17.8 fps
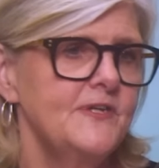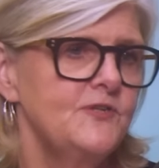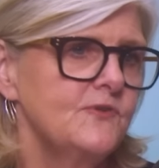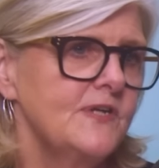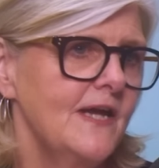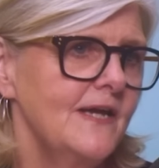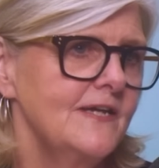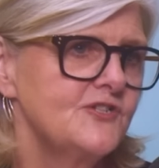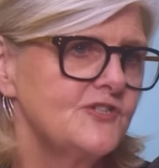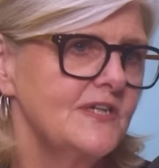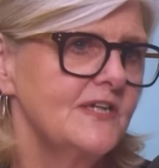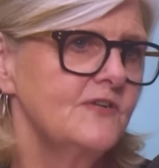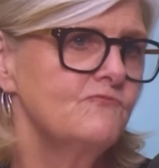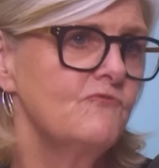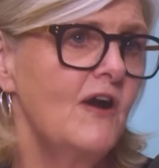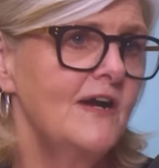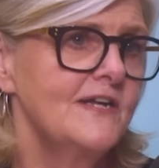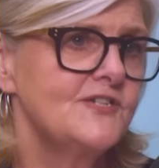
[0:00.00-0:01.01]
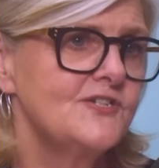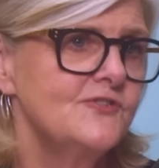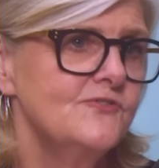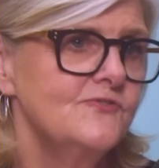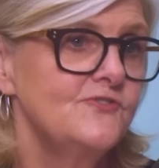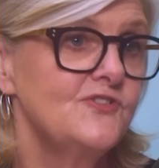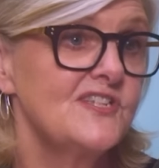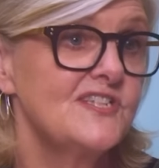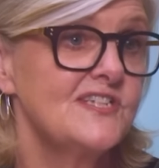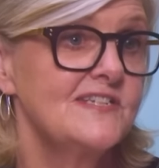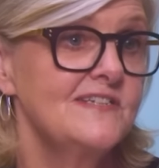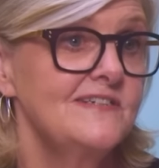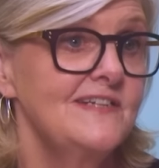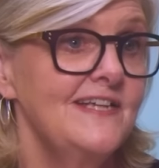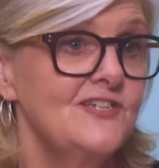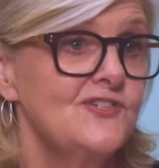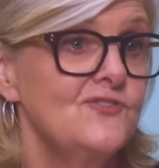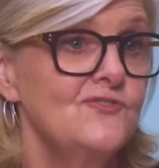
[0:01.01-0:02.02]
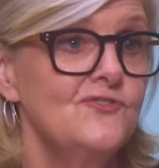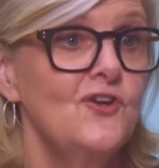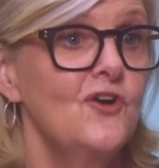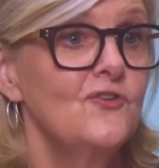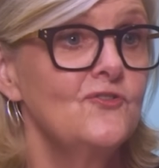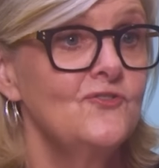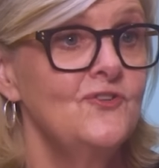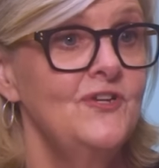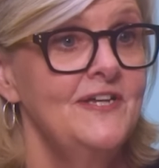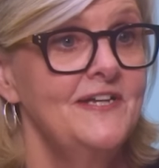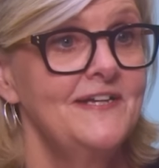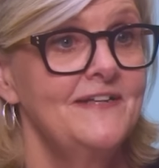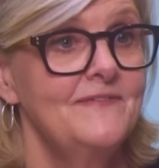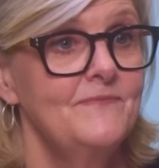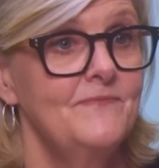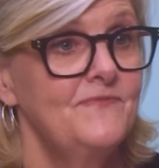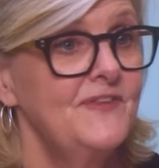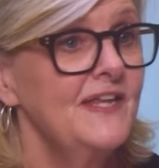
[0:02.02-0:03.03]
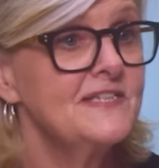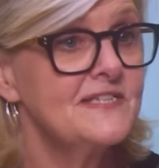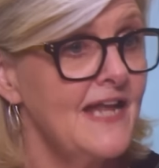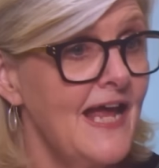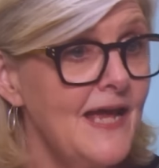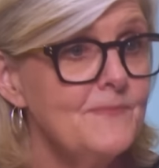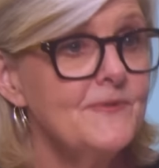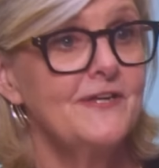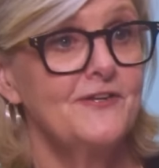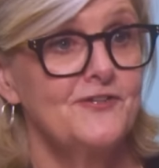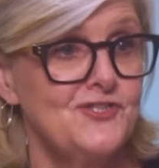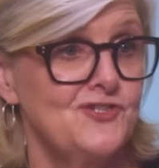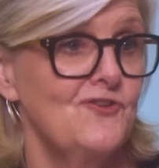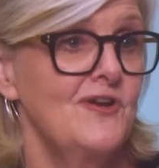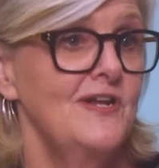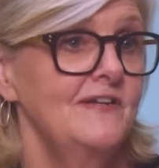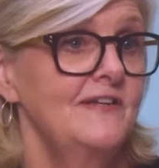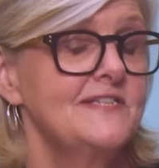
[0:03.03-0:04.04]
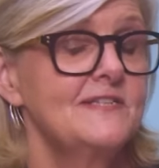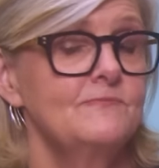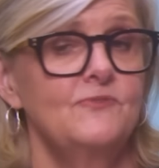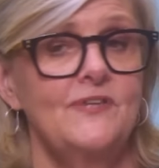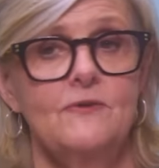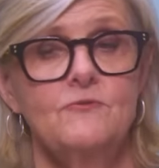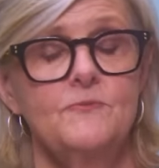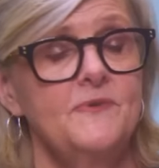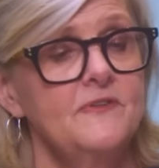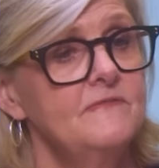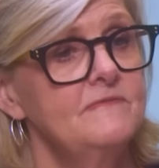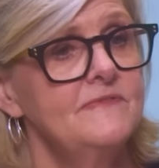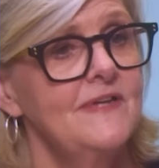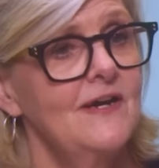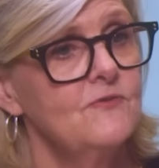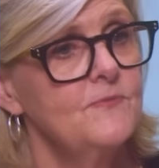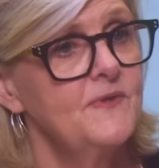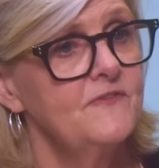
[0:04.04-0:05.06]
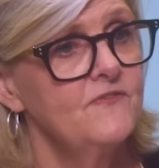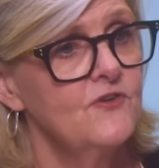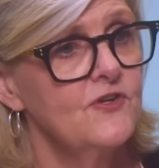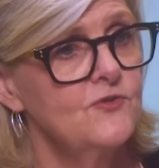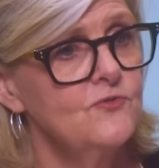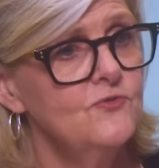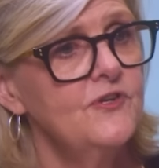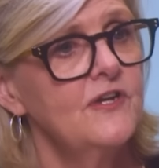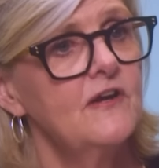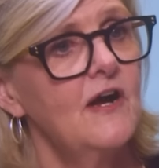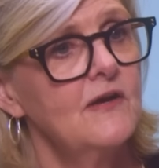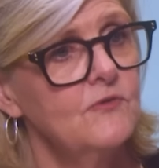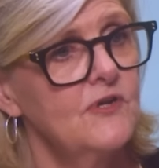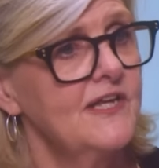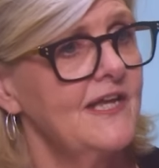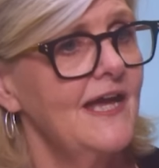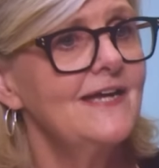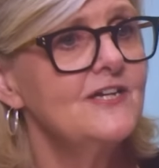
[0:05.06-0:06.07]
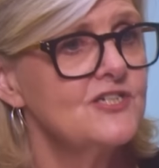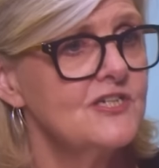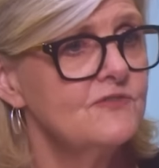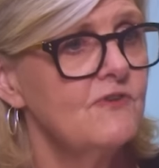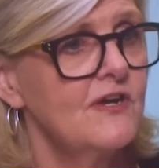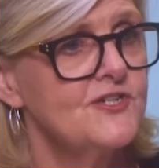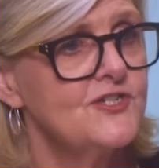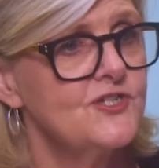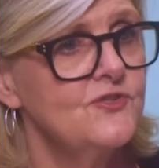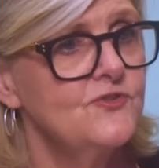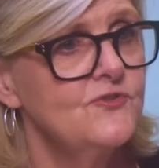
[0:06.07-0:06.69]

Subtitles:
me to occasionally write to you just to let you know things that are happening in Australia? He said, well, that would be very good, and I will occasionally write to